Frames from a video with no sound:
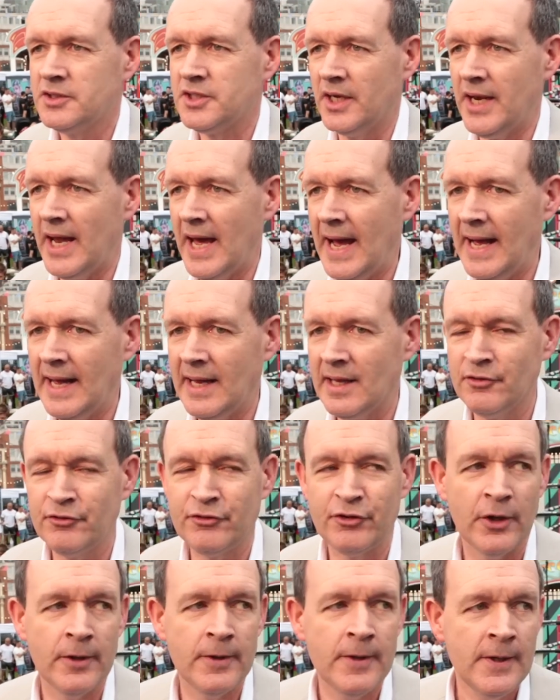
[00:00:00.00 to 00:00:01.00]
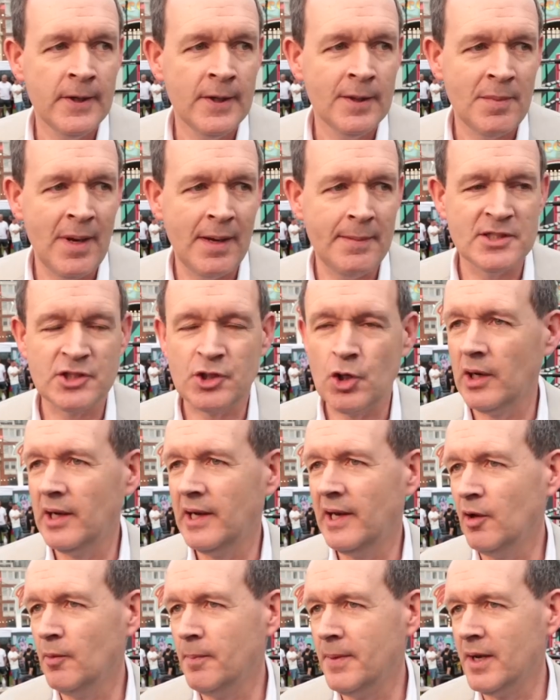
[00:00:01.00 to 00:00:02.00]
to Naz, and maybe he's got a
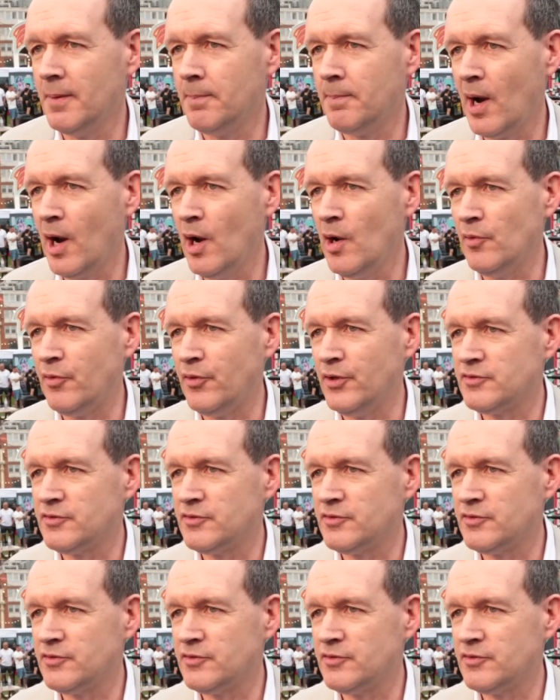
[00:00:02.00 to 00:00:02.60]
little bit of both.